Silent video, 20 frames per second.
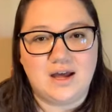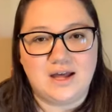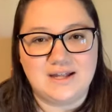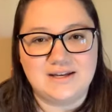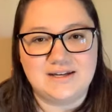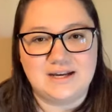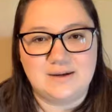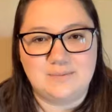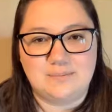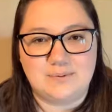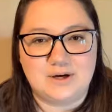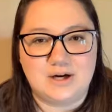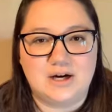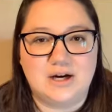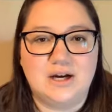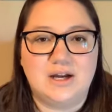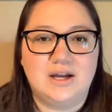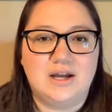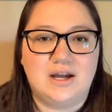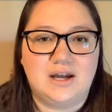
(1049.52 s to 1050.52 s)
a
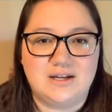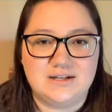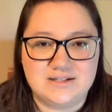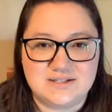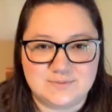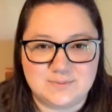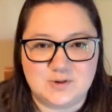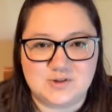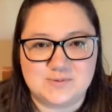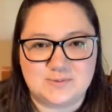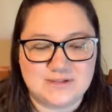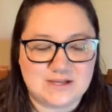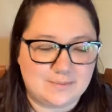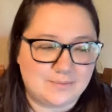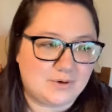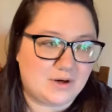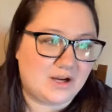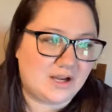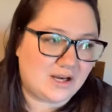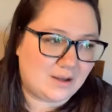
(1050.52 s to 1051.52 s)
diaper, a disposable
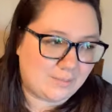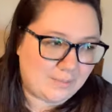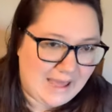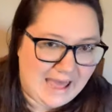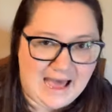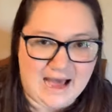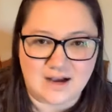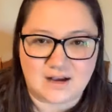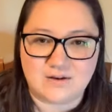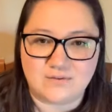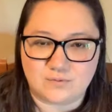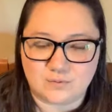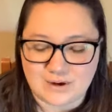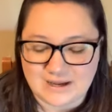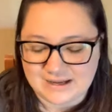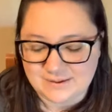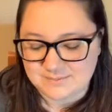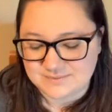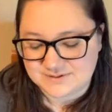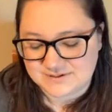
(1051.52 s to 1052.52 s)
diaper, and a pack of
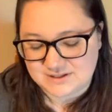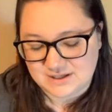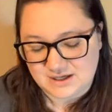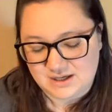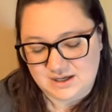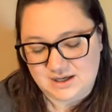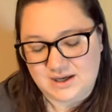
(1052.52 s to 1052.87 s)
wipes.